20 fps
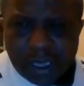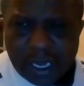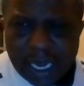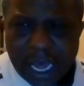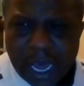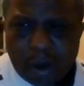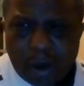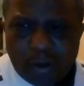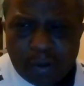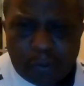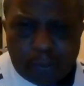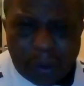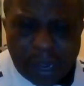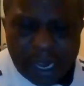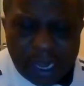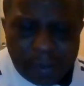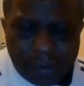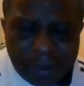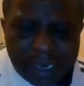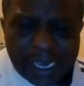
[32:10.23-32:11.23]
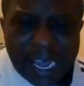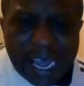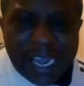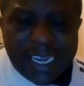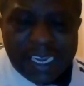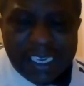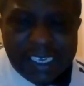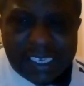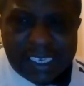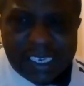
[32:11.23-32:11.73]
Now, Parliament
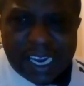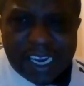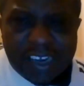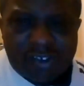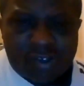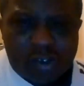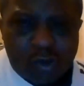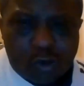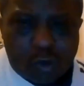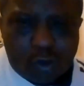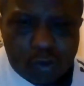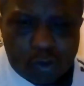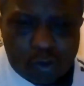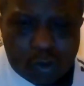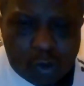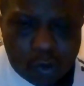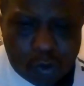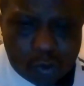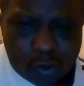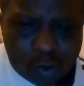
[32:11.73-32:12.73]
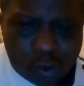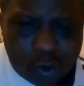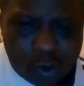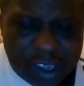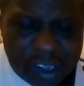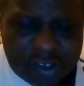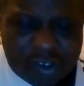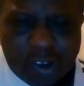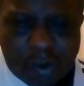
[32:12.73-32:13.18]
had the chance to do their